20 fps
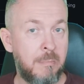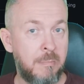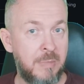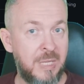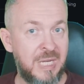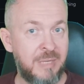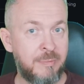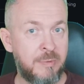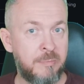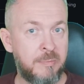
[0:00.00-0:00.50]

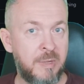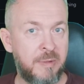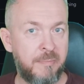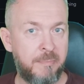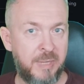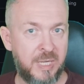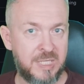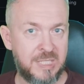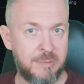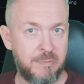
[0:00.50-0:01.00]
minimum,
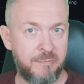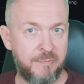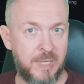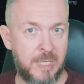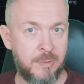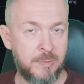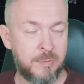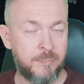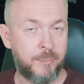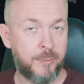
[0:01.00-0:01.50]
maximum
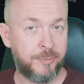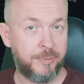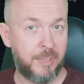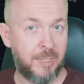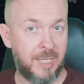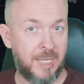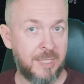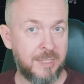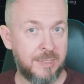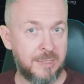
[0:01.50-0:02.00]
values for the
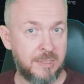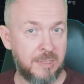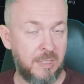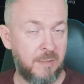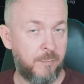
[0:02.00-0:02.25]
lux,